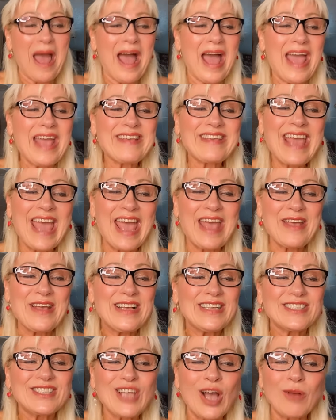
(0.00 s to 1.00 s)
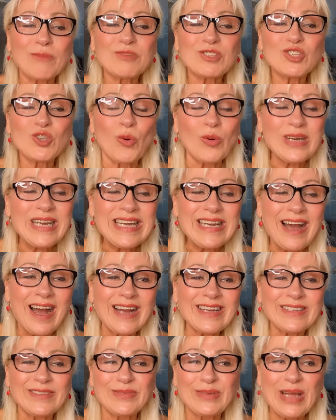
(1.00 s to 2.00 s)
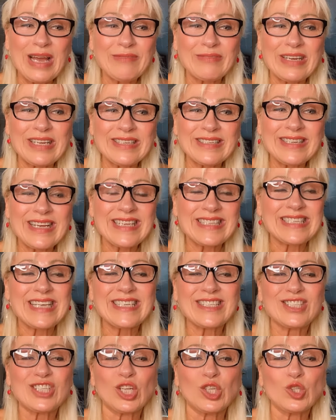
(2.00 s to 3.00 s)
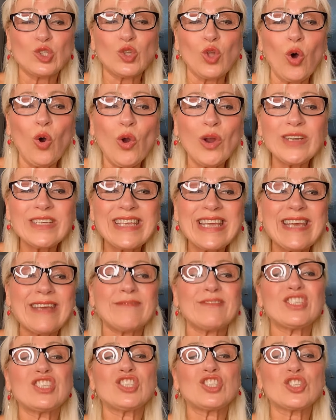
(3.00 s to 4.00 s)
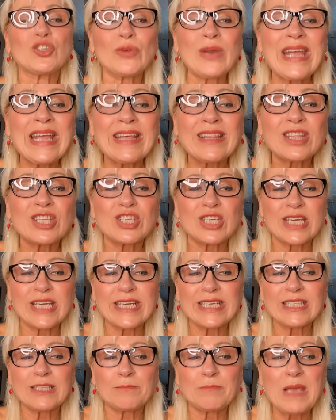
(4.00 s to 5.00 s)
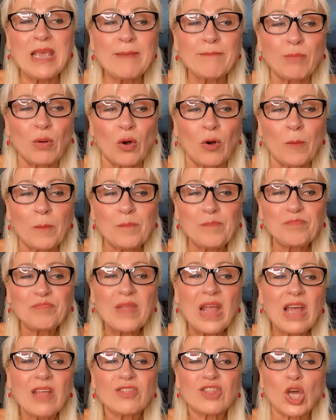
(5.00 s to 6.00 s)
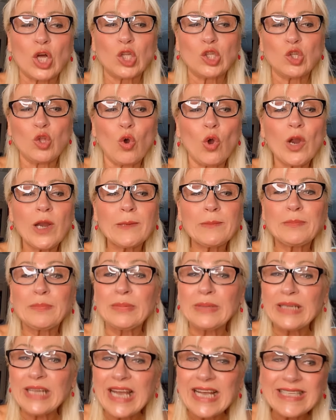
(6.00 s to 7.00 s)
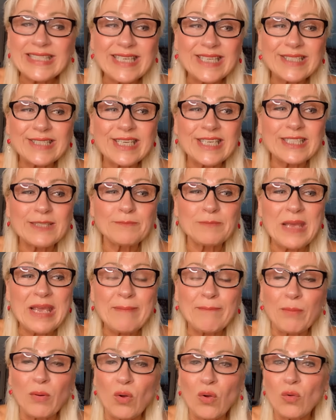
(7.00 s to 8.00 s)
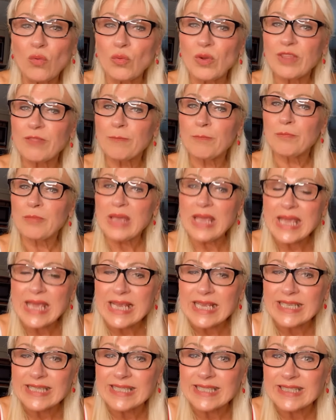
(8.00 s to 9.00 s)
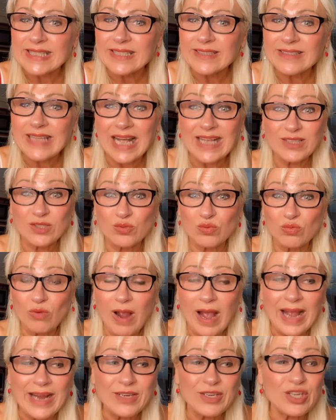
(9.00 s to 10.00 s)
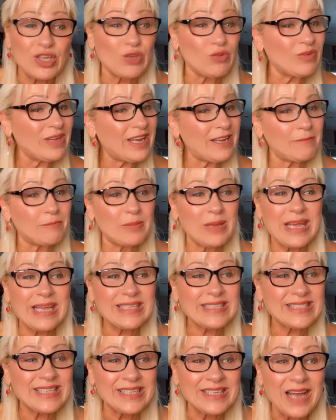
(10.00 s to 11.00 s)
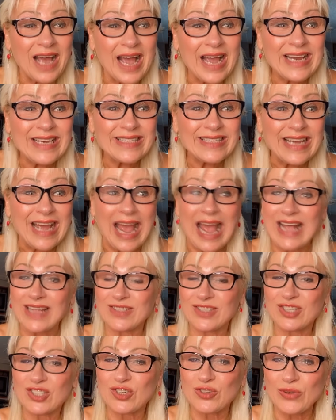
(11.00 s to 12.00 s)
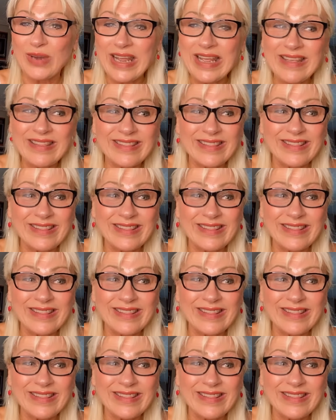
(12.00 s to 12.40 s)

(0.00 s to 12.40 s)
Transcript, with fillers: Okay, Psalms 29 11 says, The Lord gives strength to his people. The Lord blesses his people with peace. That's right. Do you need peace tonight and strength?